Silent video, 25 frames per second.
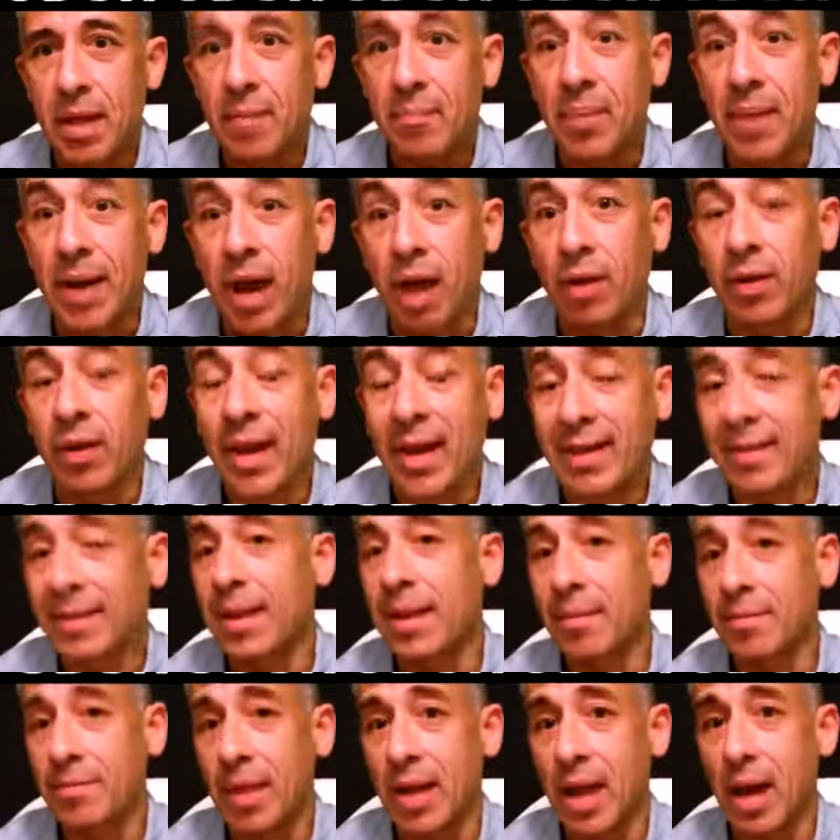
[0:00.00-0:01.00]
But I'll let
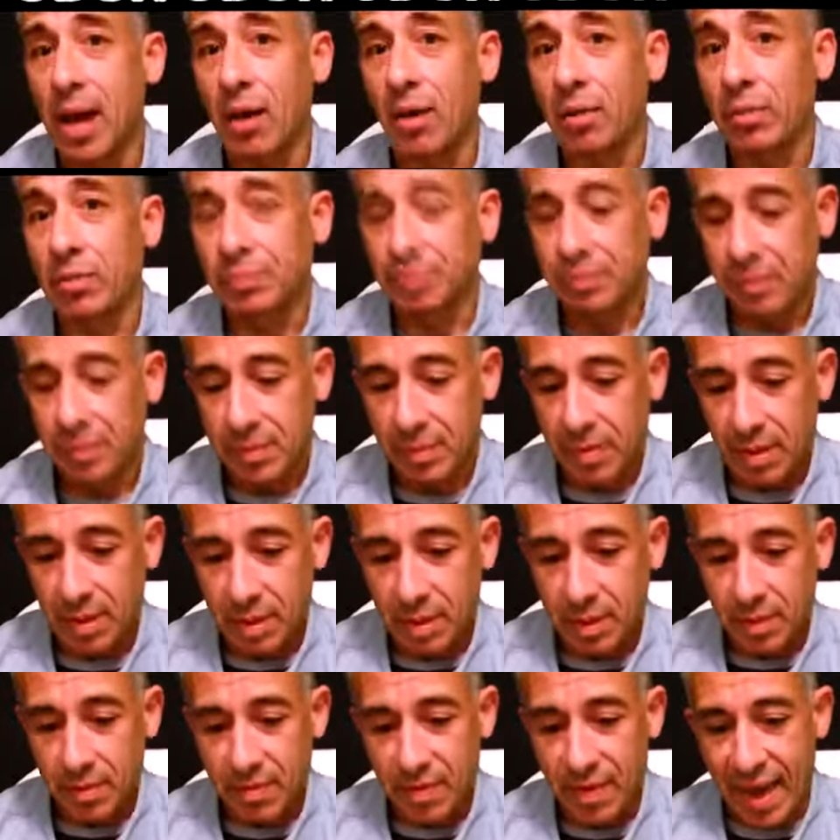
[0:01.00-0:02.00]
them know
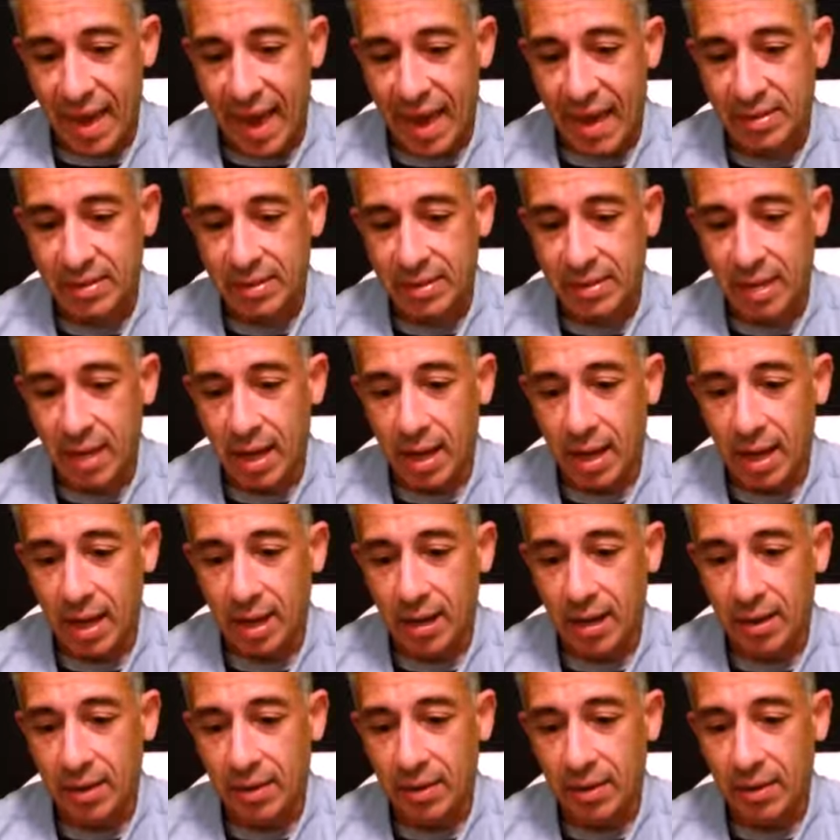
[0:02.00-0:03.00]
that
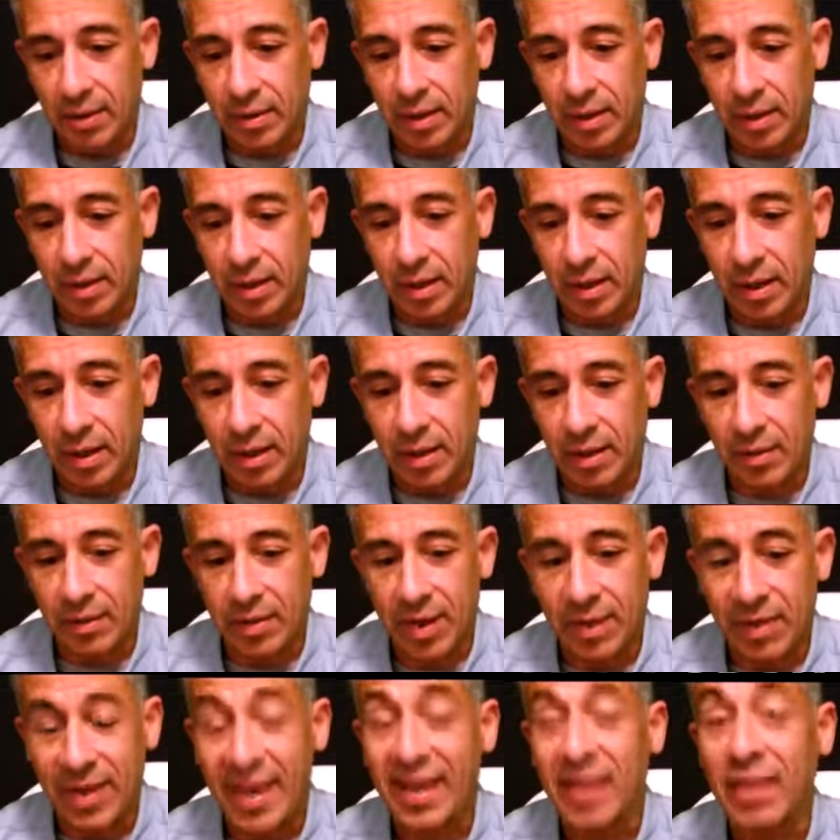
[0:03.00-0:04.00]
uh, uh,
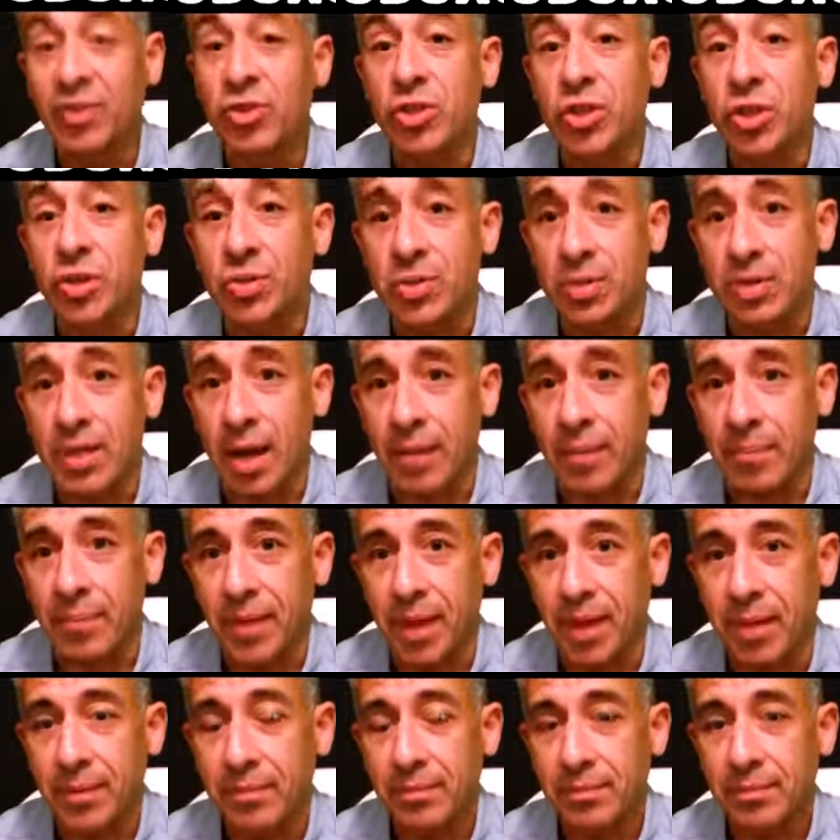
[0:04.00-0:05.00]
that they can do
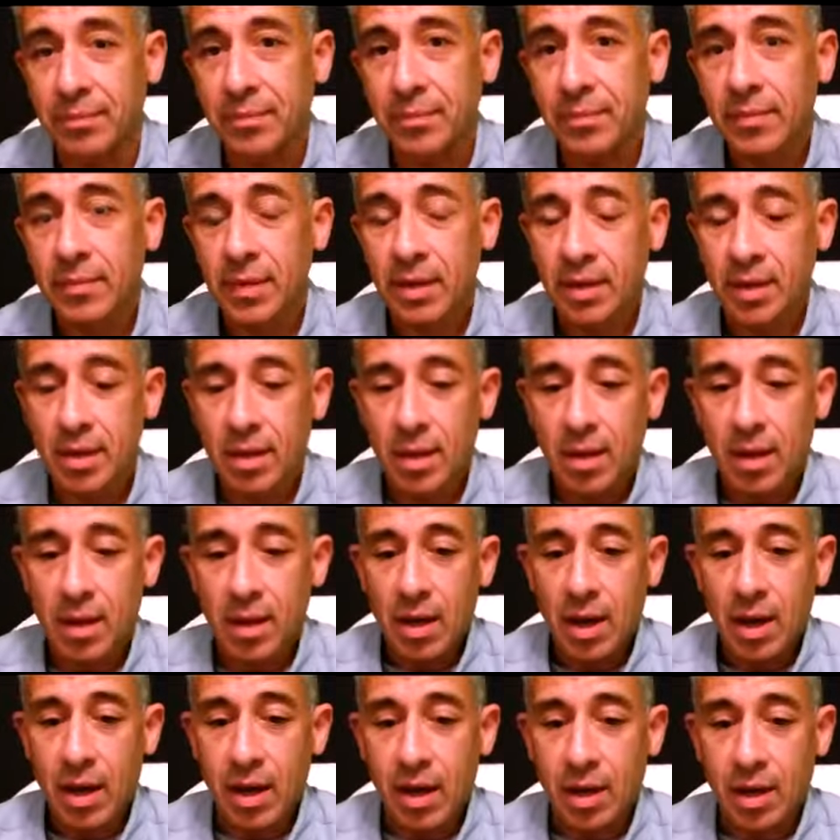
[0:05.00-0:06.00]
something
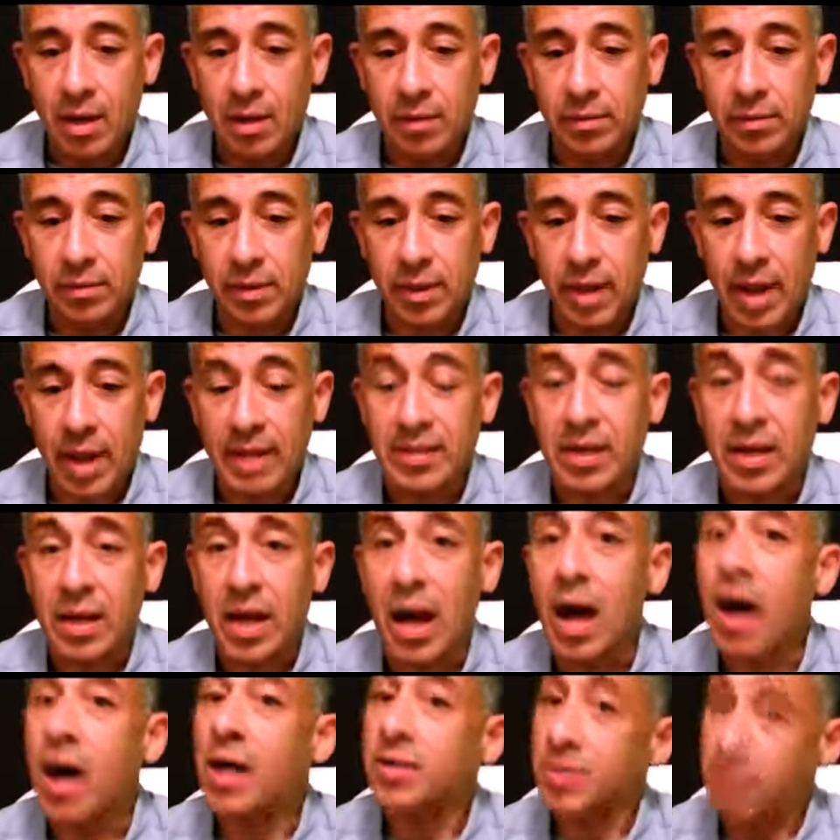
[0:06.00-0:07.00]
uh, as a
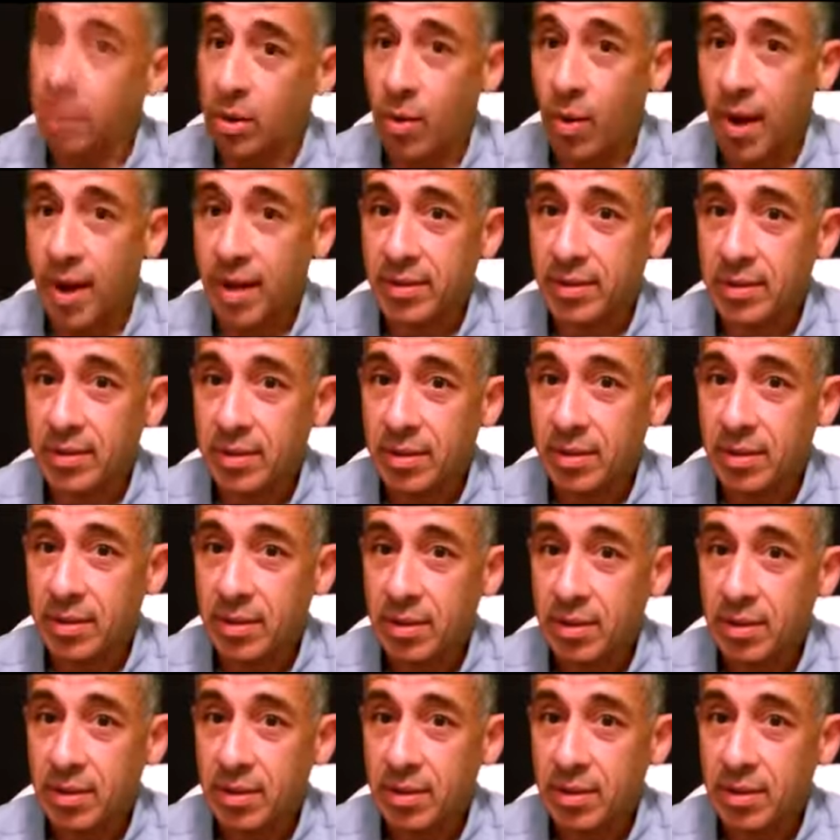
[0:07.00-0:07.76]
consequence